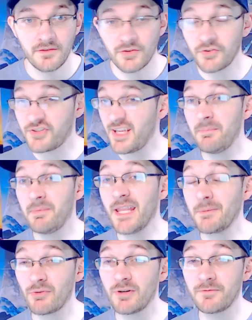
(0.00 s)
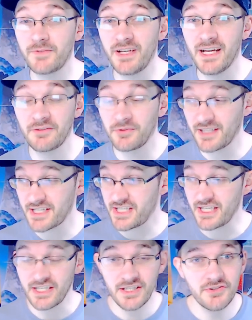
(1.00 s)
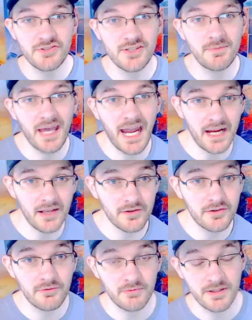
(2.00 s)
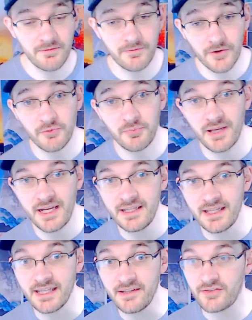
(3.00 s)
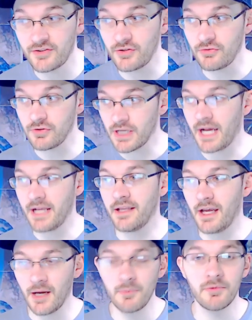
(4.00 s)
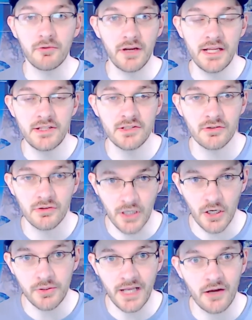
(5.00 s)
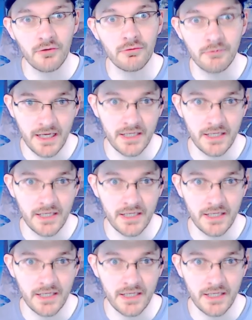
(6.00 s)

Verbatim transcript: So tip number one for you guys was actually a huge tip that I learned when first playing is to not upgrade your loadout right